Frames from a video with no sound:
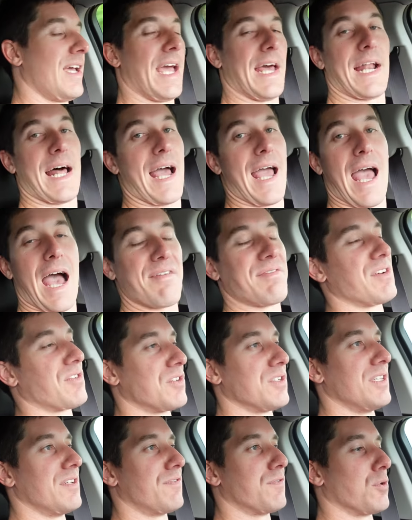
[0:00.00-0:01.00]
And I haven't
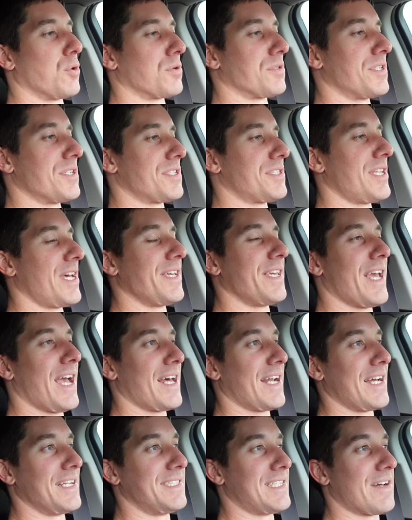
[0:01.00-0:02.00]
really floored this thing
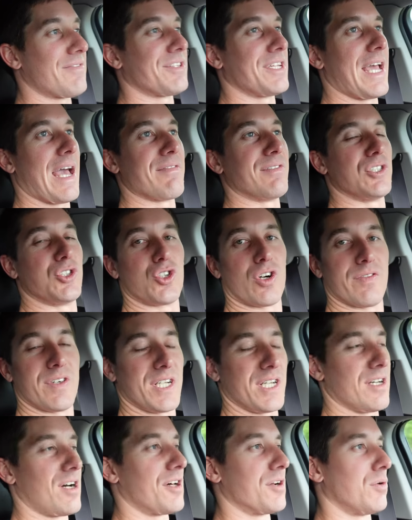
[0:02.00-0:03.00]
yet. I definitely haven't
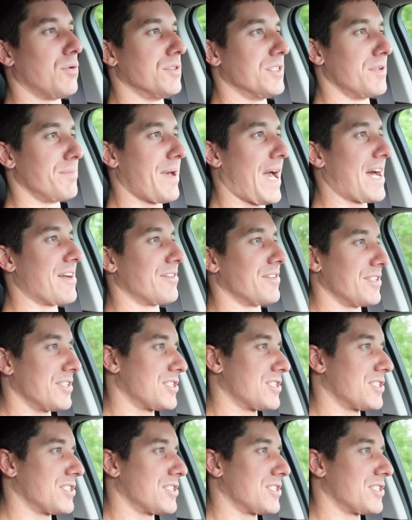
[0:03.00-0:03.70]
driven it on only battery.